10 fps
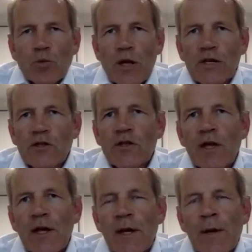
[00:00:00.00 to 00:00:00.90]
This one
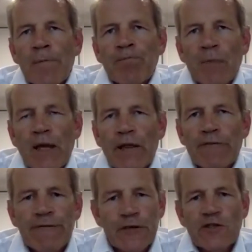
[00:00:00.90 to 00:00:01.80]
is,
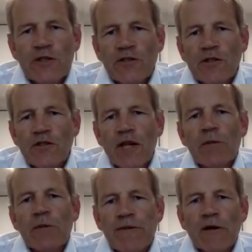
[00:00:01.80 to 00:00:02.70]
in the first
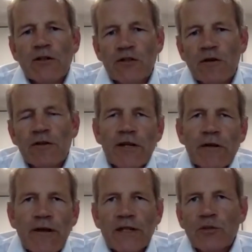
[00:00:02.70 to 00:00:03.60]
instance, going to be focused
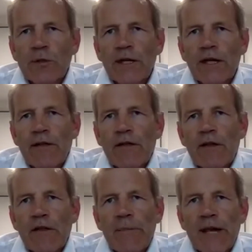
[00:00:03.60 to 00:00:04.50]
on dairy. That's
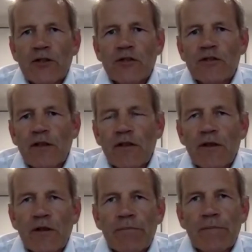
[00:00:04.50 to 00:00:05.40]
where the managers
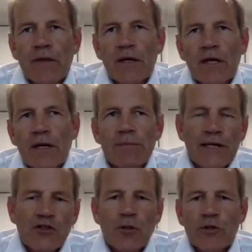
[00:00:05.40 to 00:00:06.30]
think
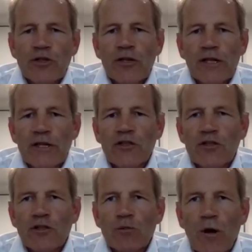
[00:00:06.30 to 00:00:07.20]
the best opportunity
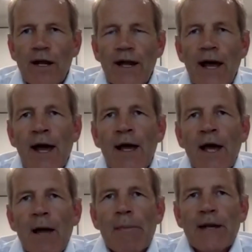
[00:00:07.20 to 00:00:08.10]
is right
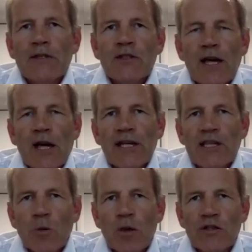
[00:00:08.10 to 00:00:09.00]
now. But
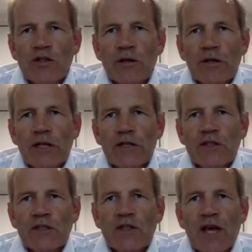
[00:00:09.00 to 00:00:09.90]
I guess what it's
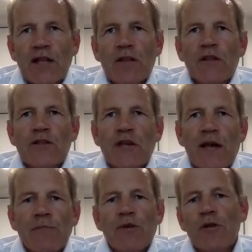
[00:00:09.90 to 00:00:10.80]
doing is it's saying
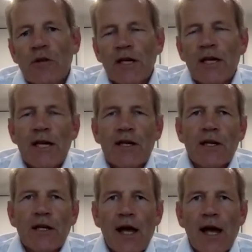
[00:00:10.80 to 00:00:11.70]
that you can
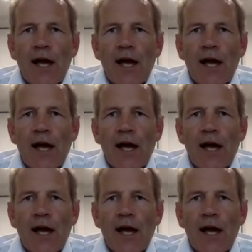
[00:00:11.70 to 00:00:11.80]
get